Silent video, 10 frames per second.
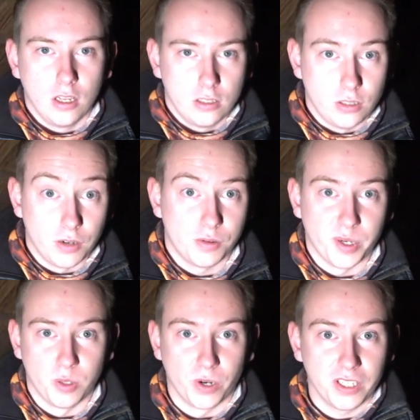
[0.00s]
So
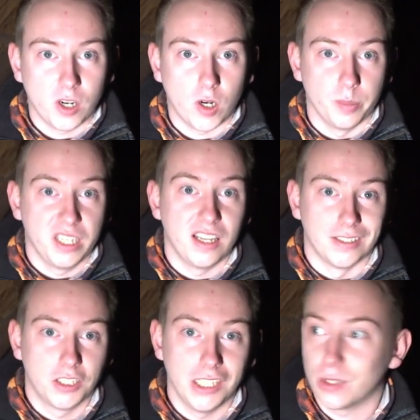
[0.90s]
everybody, right now I'm in
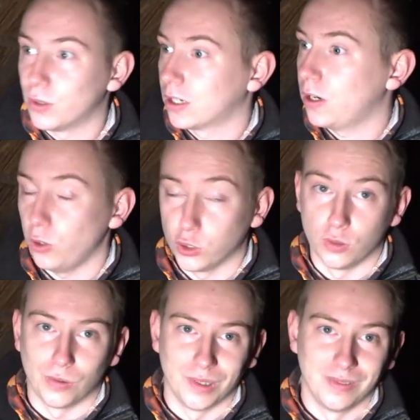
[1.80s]
that secret
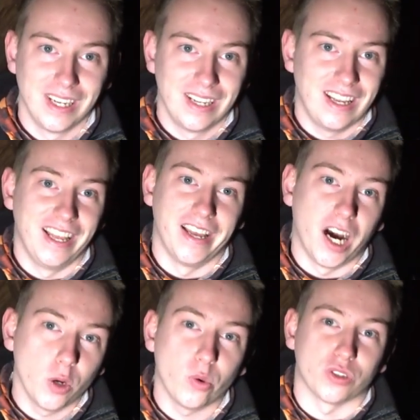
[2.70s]
closet room, and
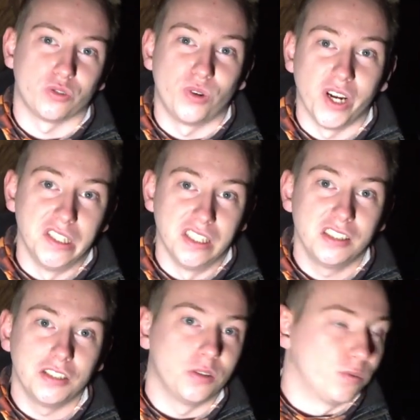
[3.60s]
I was right. This
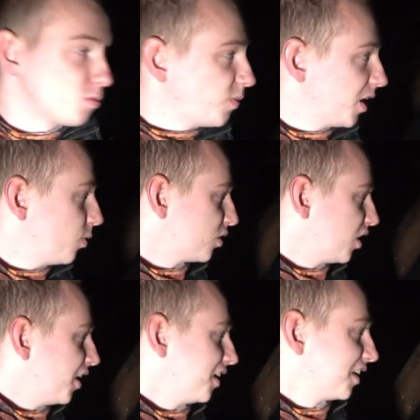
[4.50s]
is the room where he was
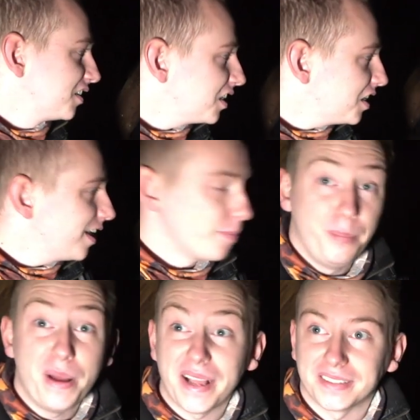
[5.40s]
hiding. There's actually a
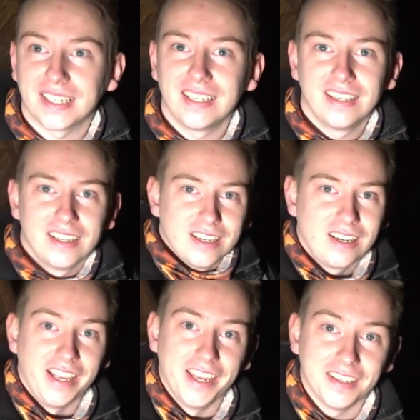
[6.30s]
bed
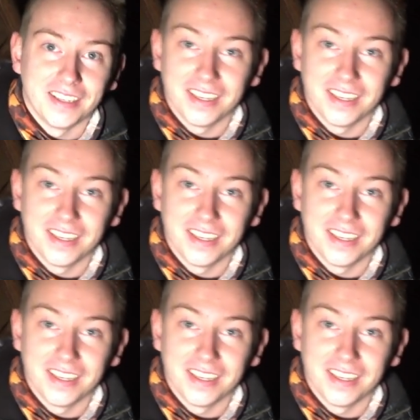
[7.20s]
hidden